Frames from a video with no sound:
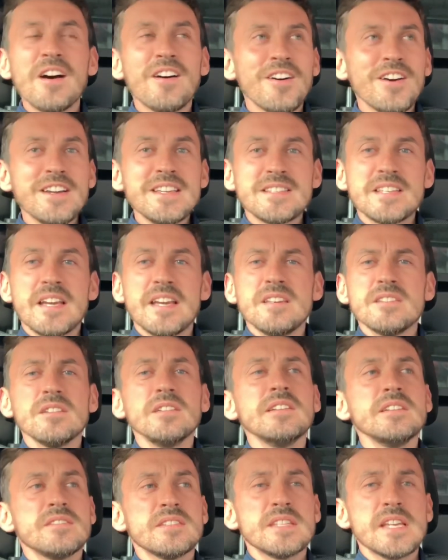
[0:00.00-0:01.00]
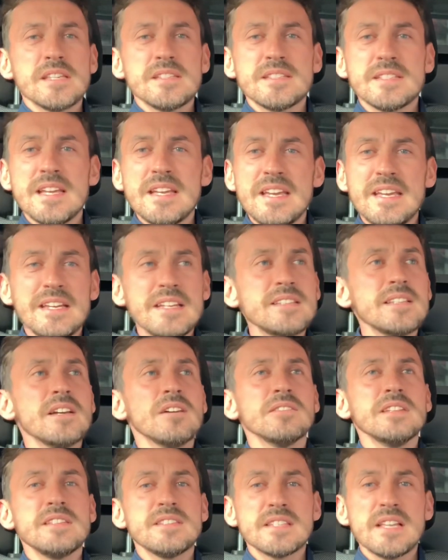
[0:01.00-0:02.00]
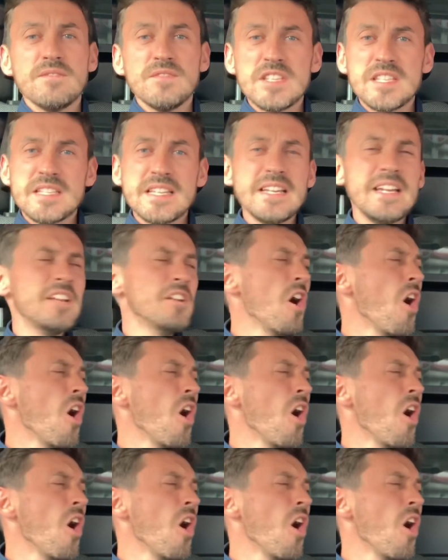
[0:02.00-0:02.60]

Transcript: Oh, is he? He's only 16. Is he only 17?